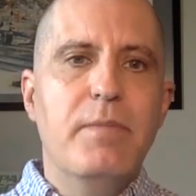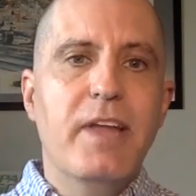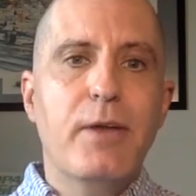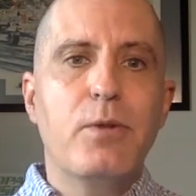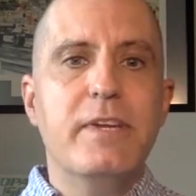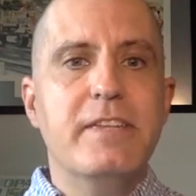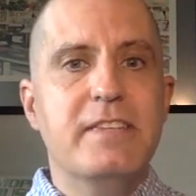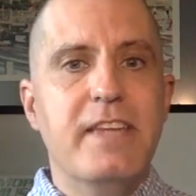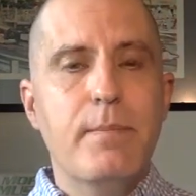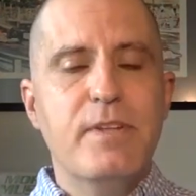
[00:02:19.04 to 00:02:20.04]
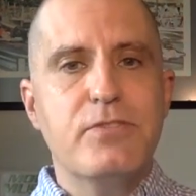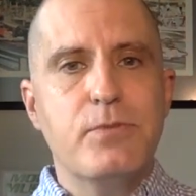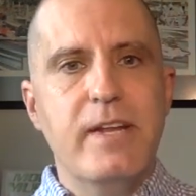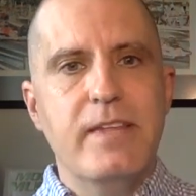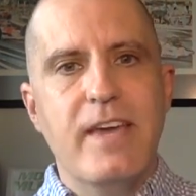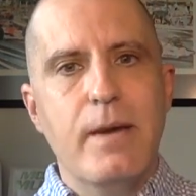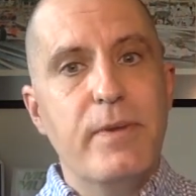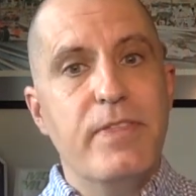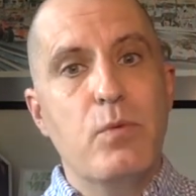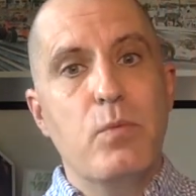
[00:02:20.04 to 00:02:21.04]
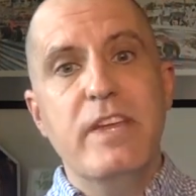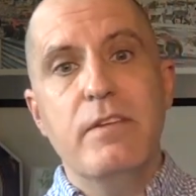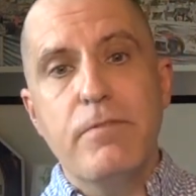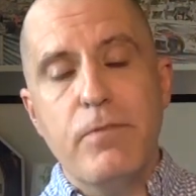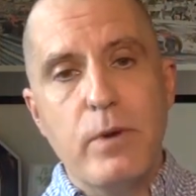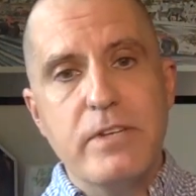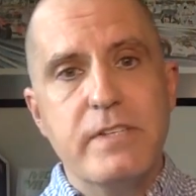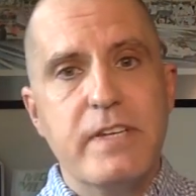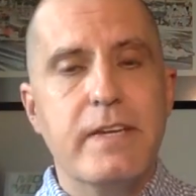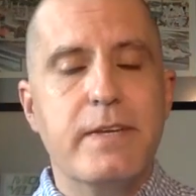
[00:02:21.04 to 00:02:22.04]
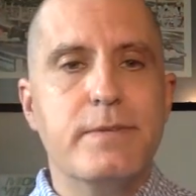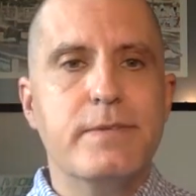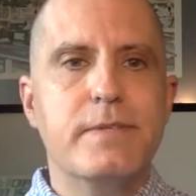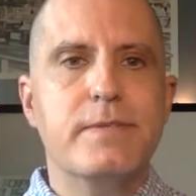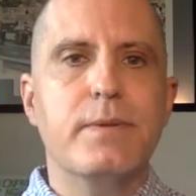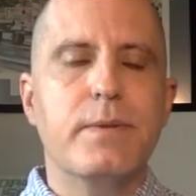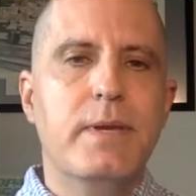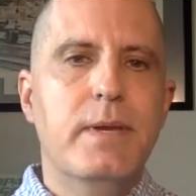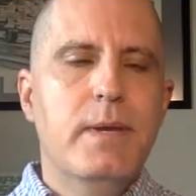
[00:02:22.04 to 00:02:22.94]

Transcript: Not only demonstrating that, but then reinforcing it consistently.